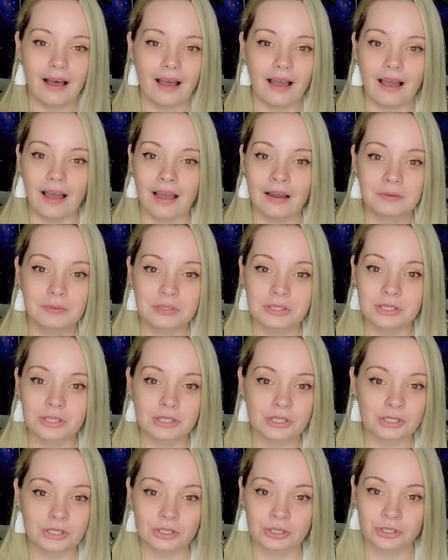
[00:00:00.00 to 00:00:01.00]
I was
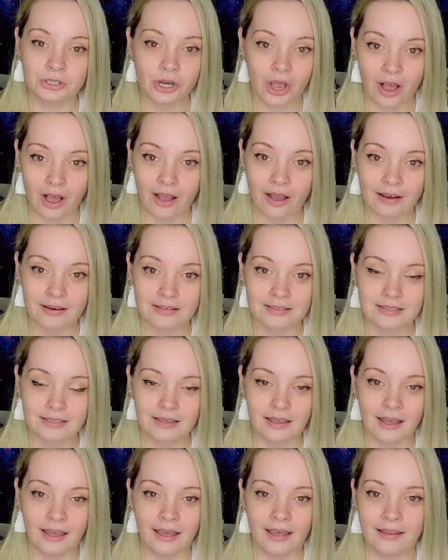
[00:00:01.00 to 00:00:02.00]
just shocked
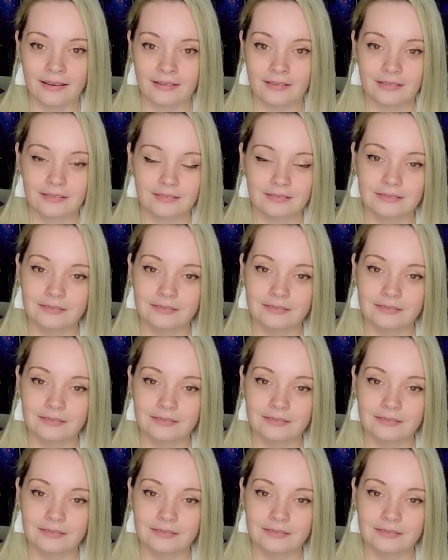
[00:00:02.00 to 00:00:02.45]
and